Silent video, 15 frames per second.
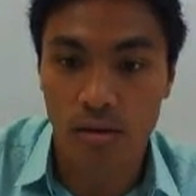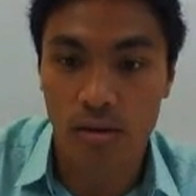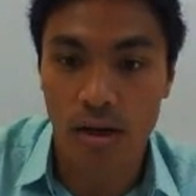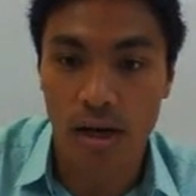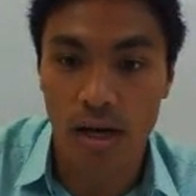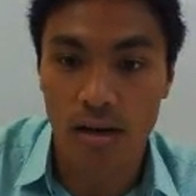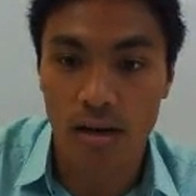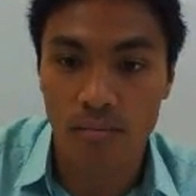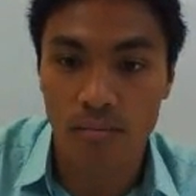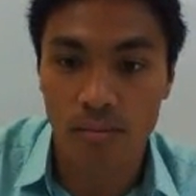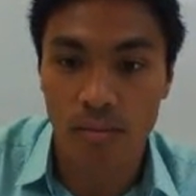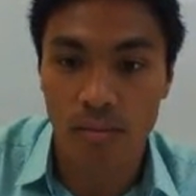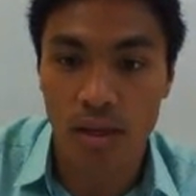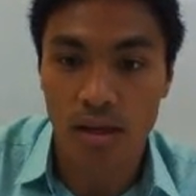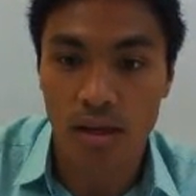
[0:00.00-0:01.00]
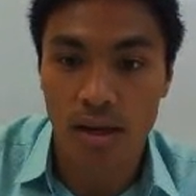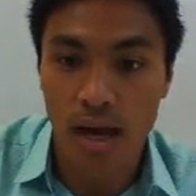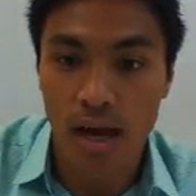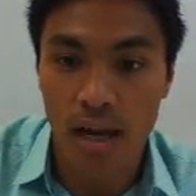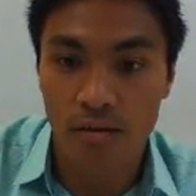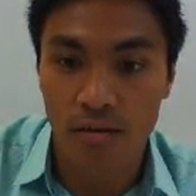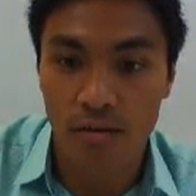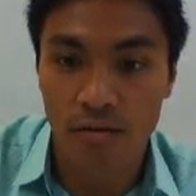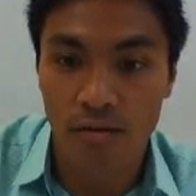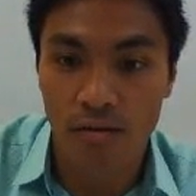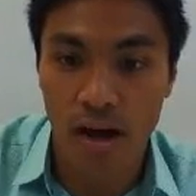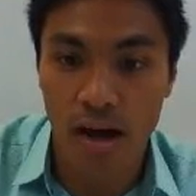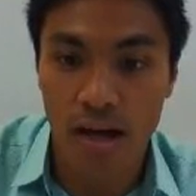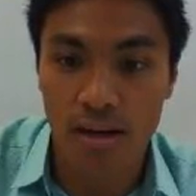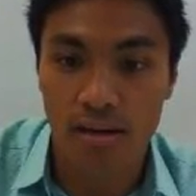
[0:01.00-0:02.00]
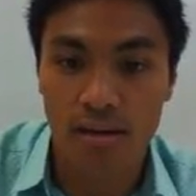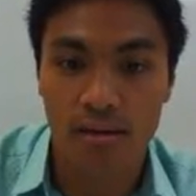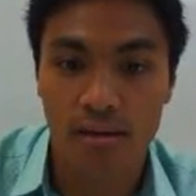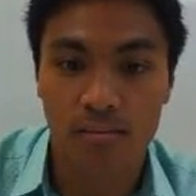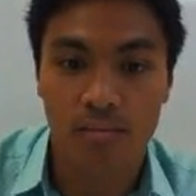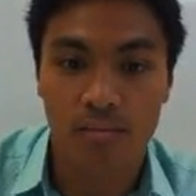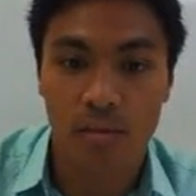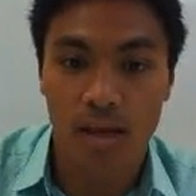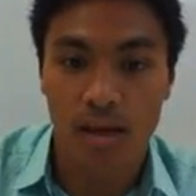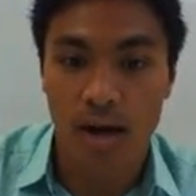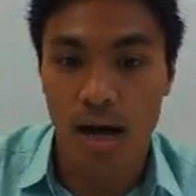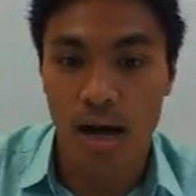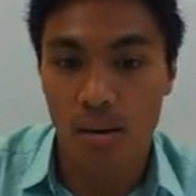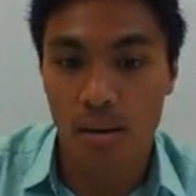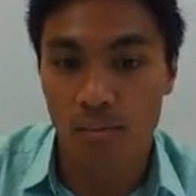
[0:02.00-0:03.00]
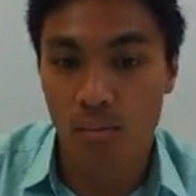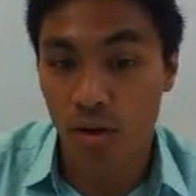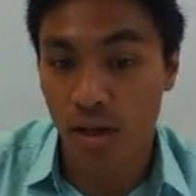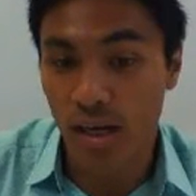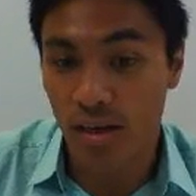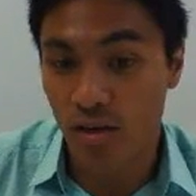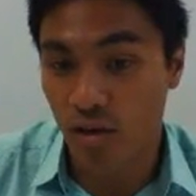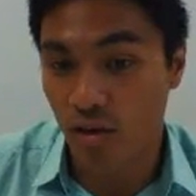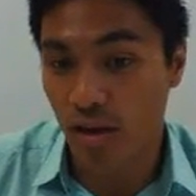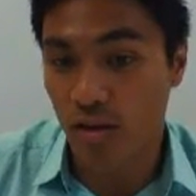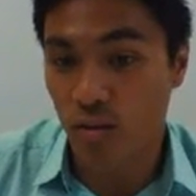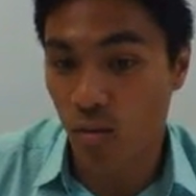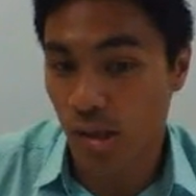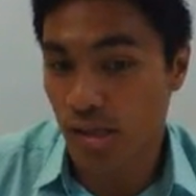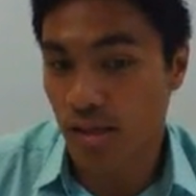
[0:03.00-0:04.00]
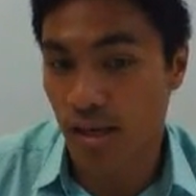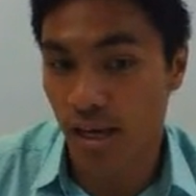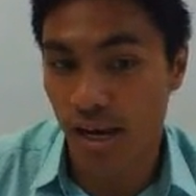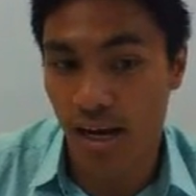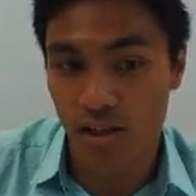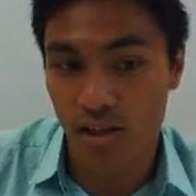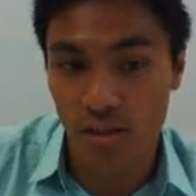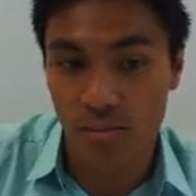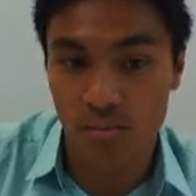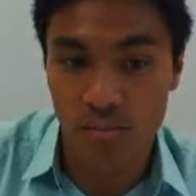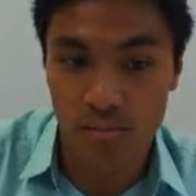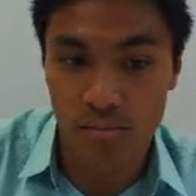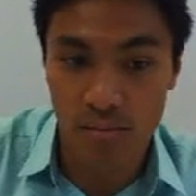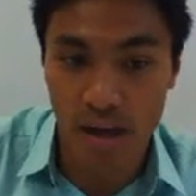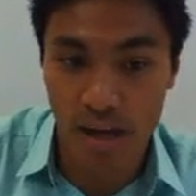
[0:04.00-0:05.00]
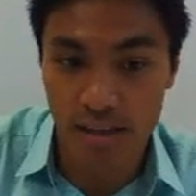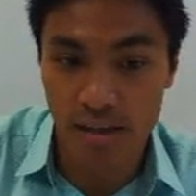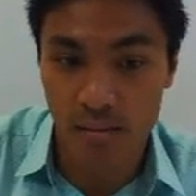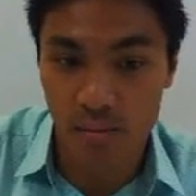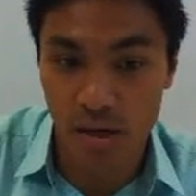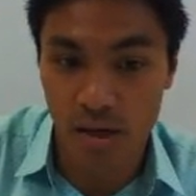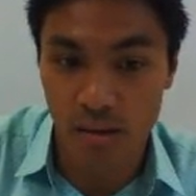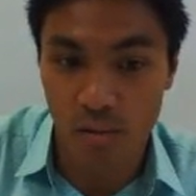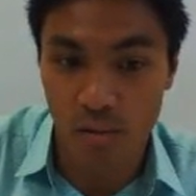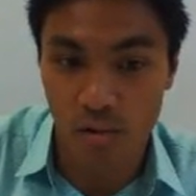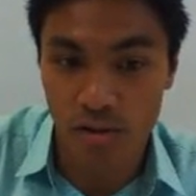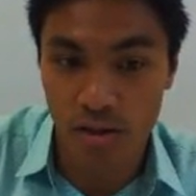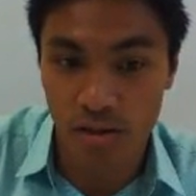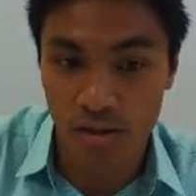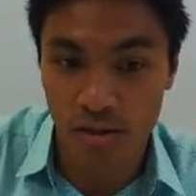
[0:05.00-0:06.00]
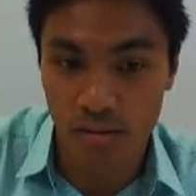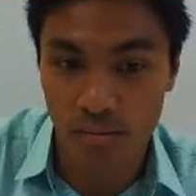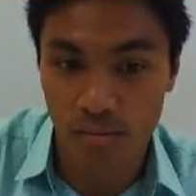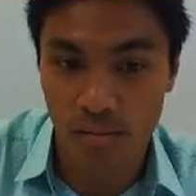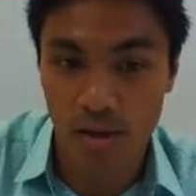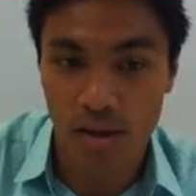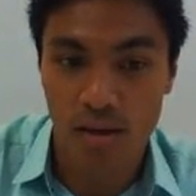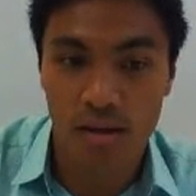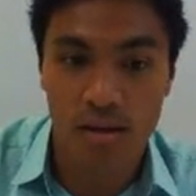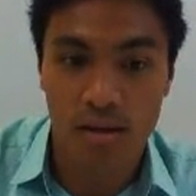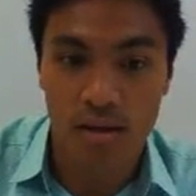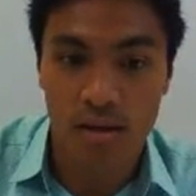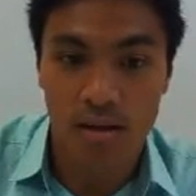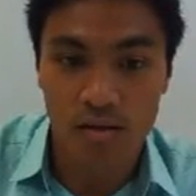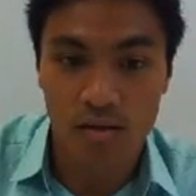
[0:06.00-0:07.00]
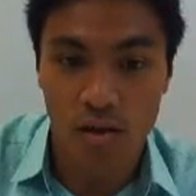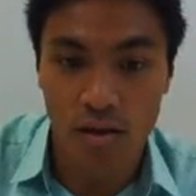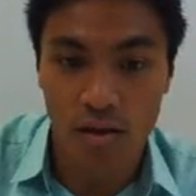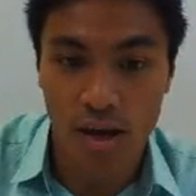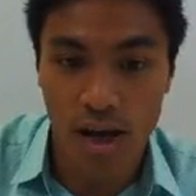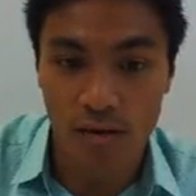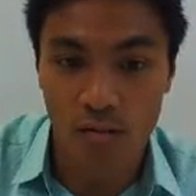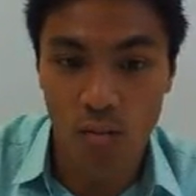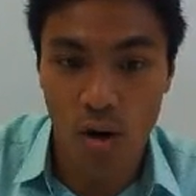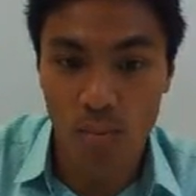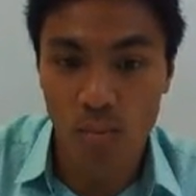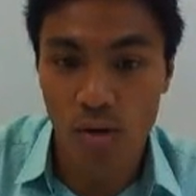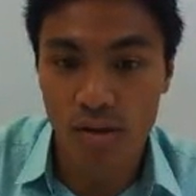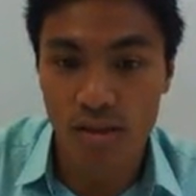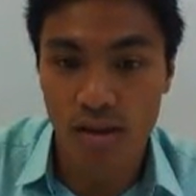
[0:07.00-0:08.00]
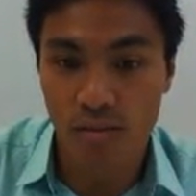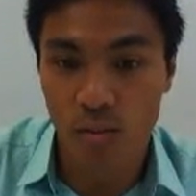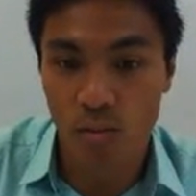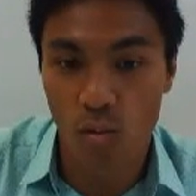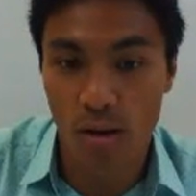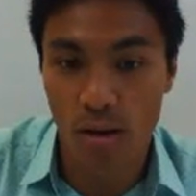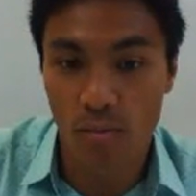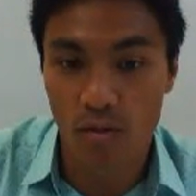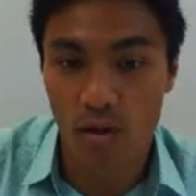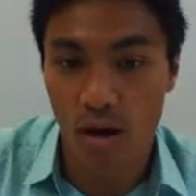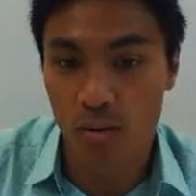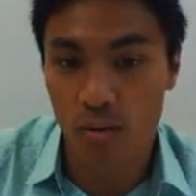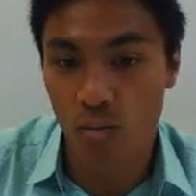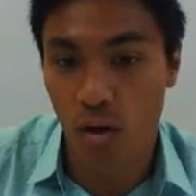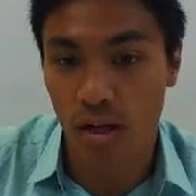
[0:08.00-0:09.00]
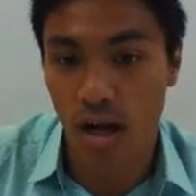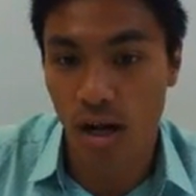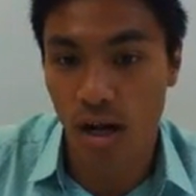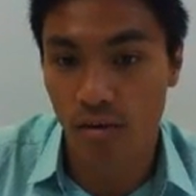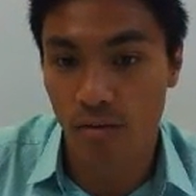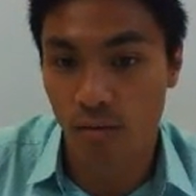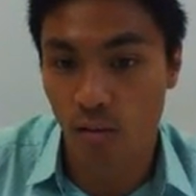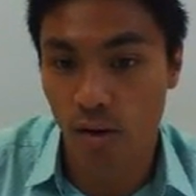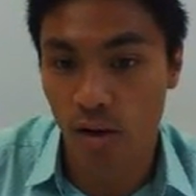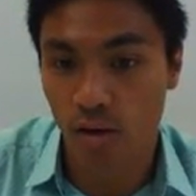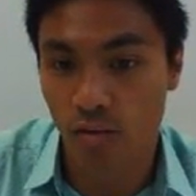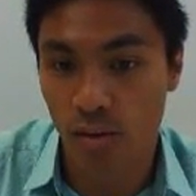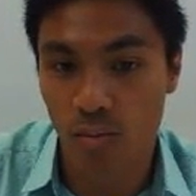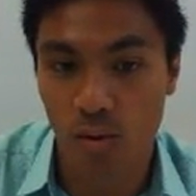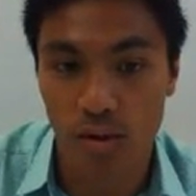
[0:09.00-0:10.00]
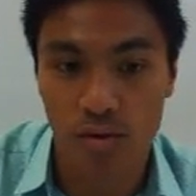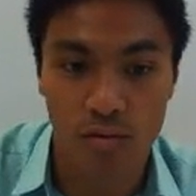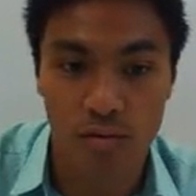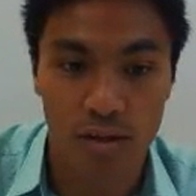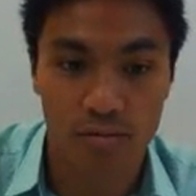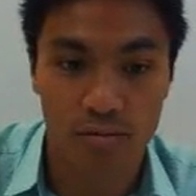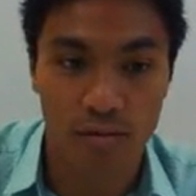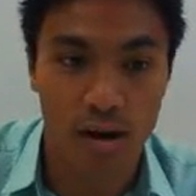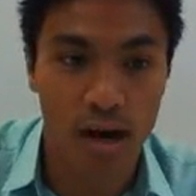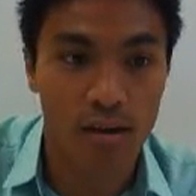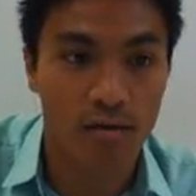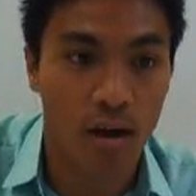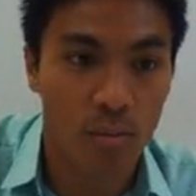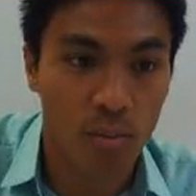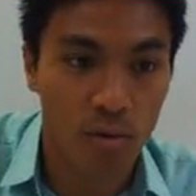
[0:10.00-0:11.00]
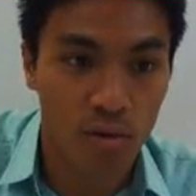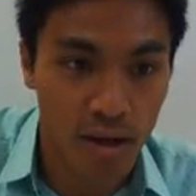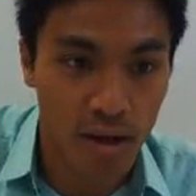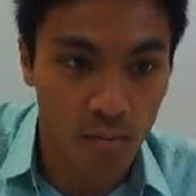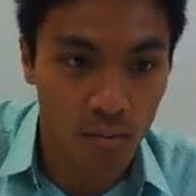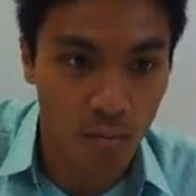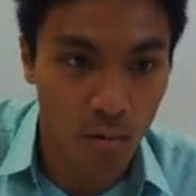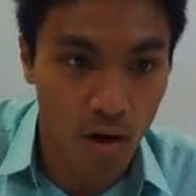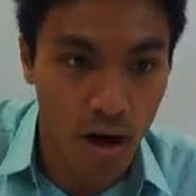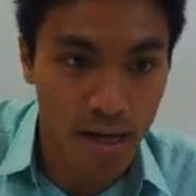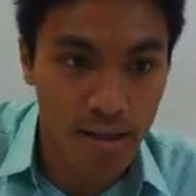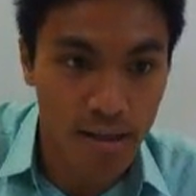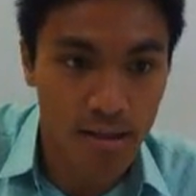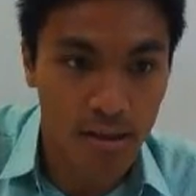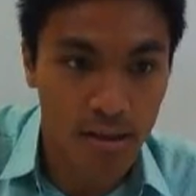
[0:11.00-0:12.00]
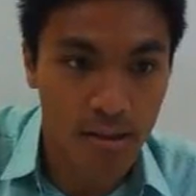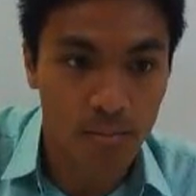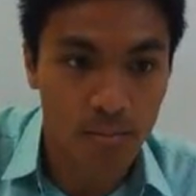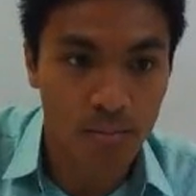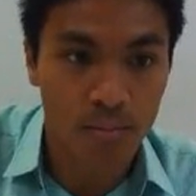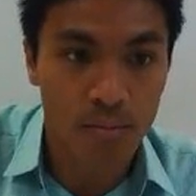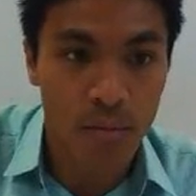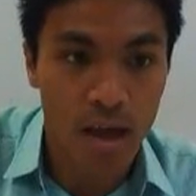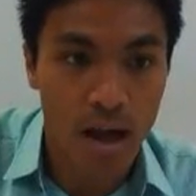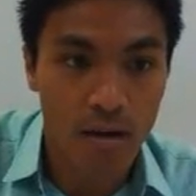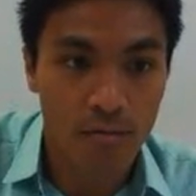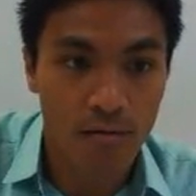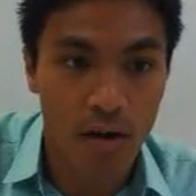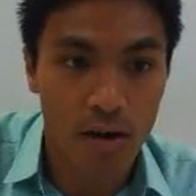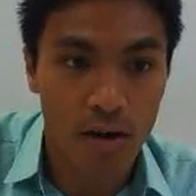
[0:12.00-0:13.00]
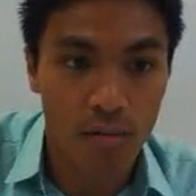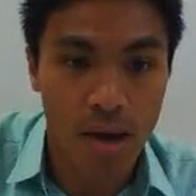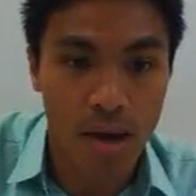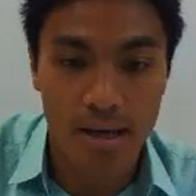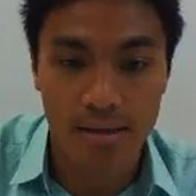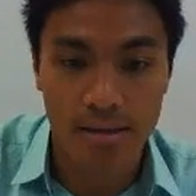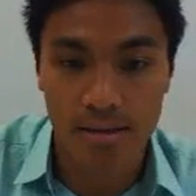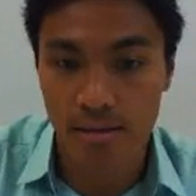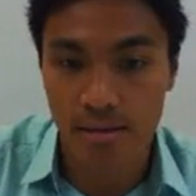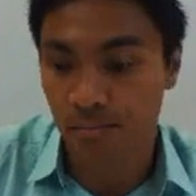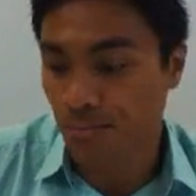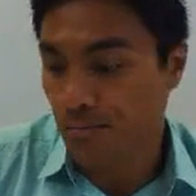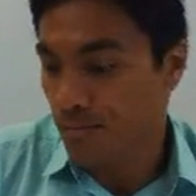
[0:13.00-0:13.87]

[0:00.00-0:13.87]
Okay, and if you find, putting in units once again actually ends up being important. So you have 1.71 times 143.35. I'll put it in white. Our final mass